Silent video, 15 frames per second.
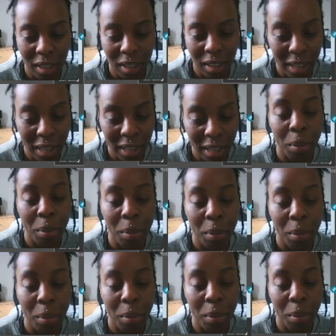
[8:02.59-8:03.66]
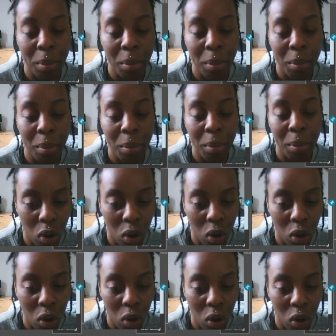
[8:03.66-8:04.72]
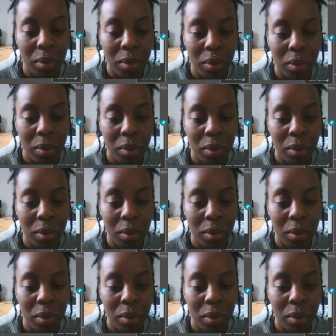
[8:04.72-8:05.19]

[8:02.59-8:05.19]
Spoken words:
He's in his 90s, so sometimes he does remember things wrong.